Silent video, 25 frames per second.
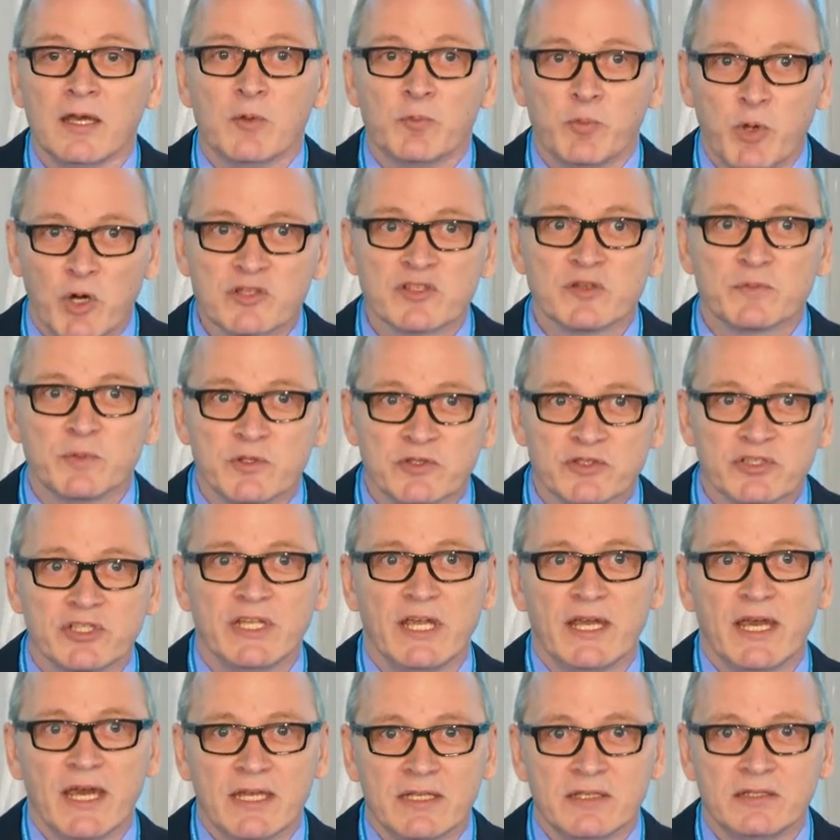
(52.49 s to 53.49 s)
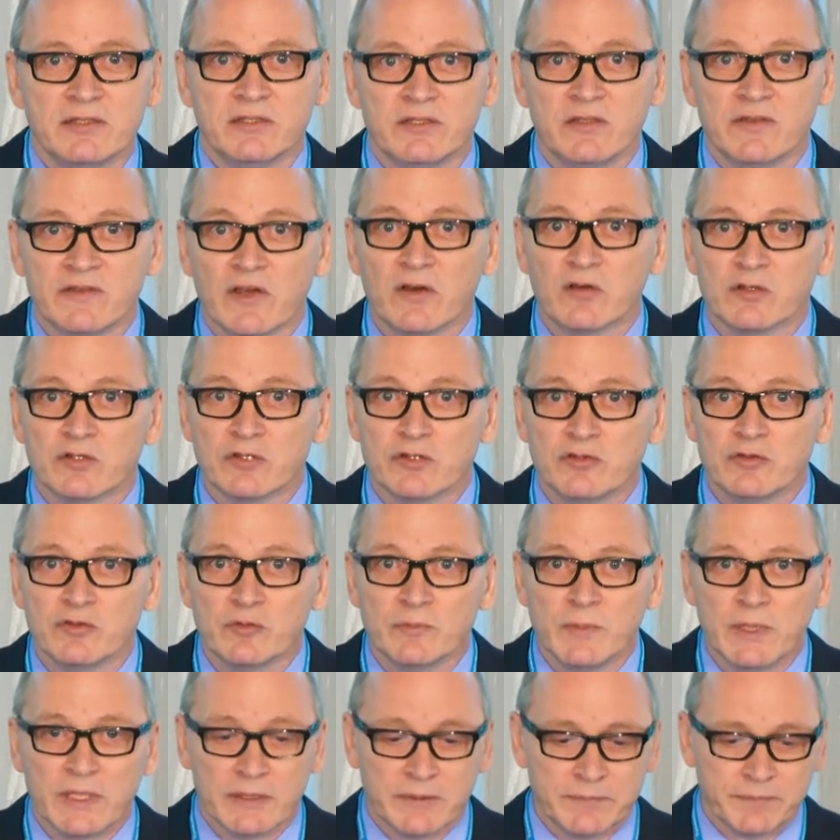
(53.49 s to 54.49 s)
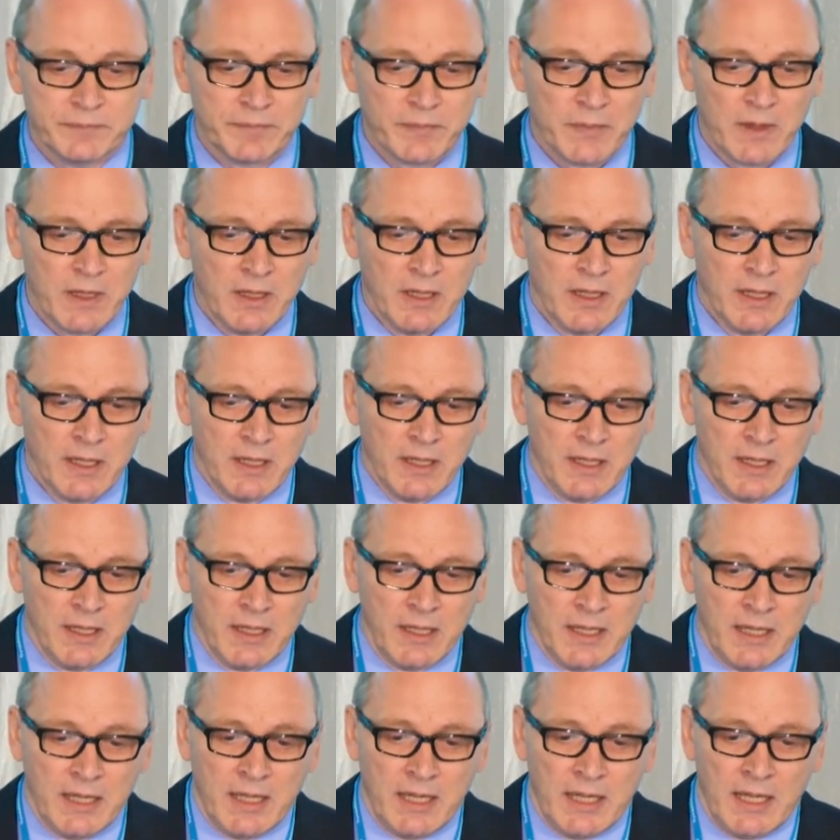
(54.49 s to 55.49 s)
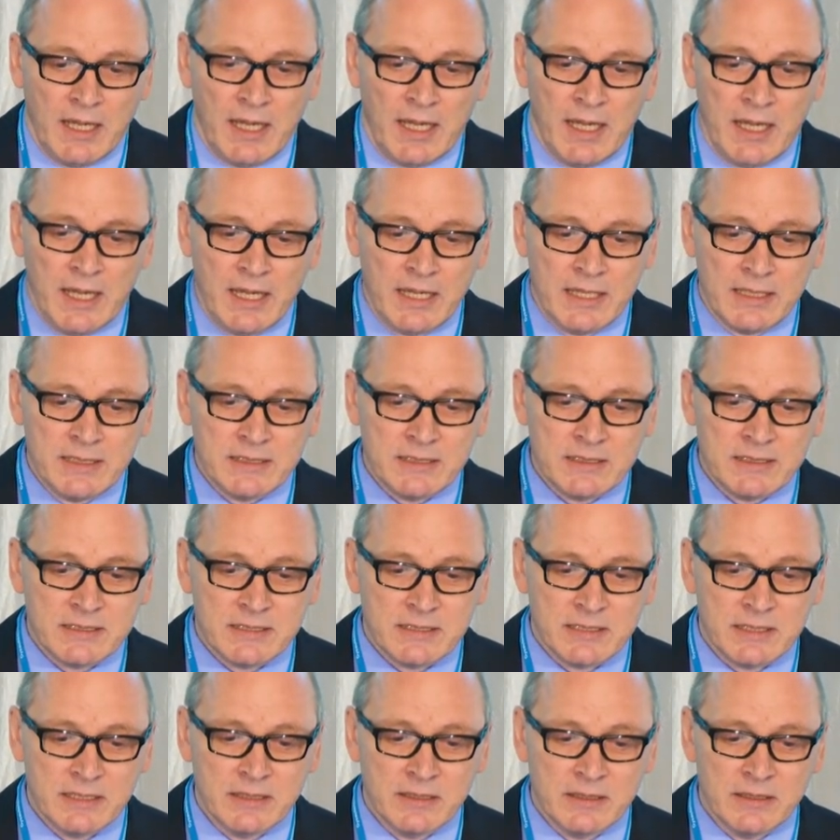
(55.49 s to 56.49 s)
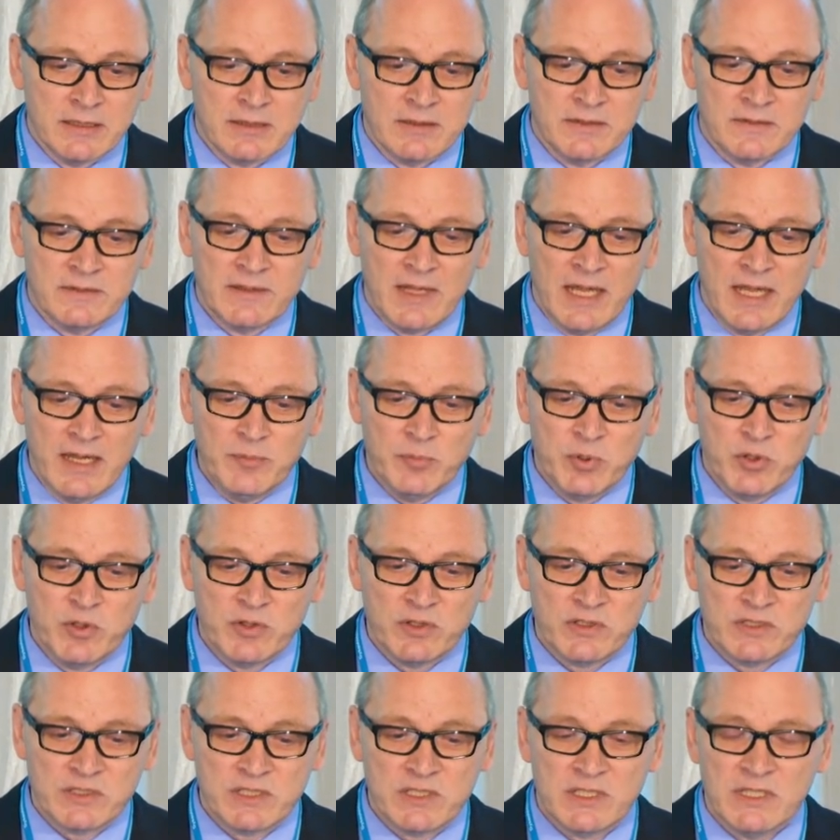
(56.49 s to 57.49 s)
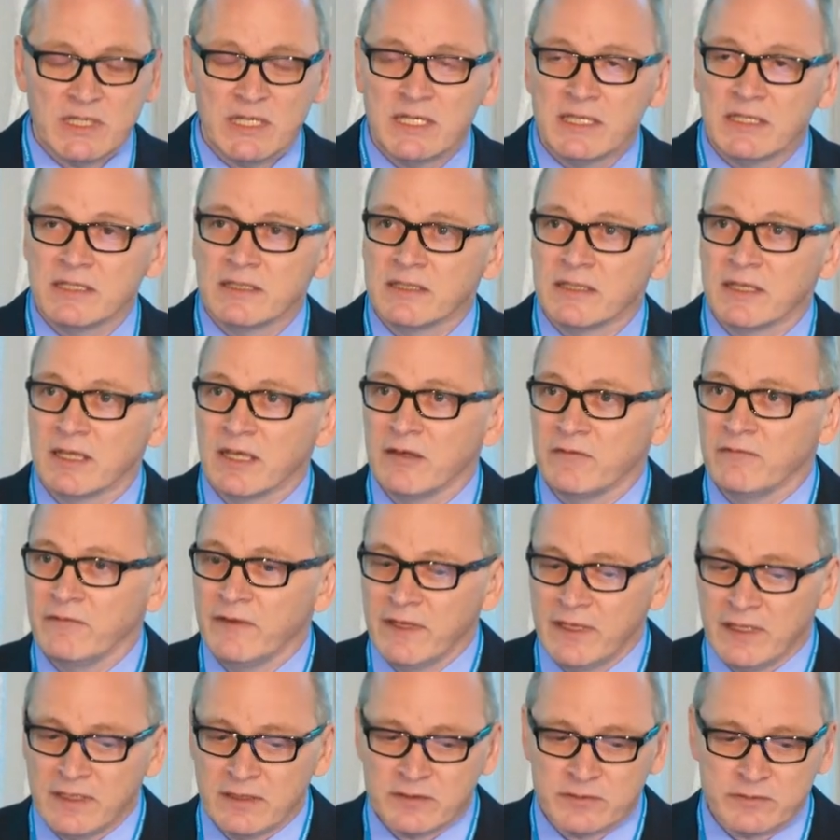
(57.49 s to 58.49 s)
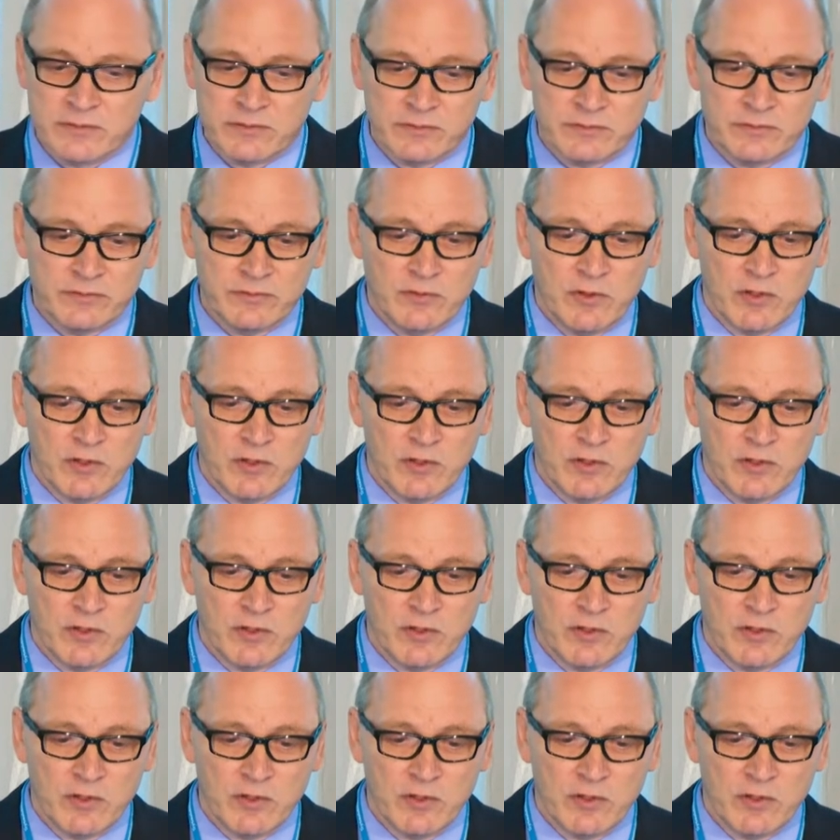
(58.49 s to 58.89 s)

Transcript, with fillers: Possible she had dysautonomia. And they put in a vagus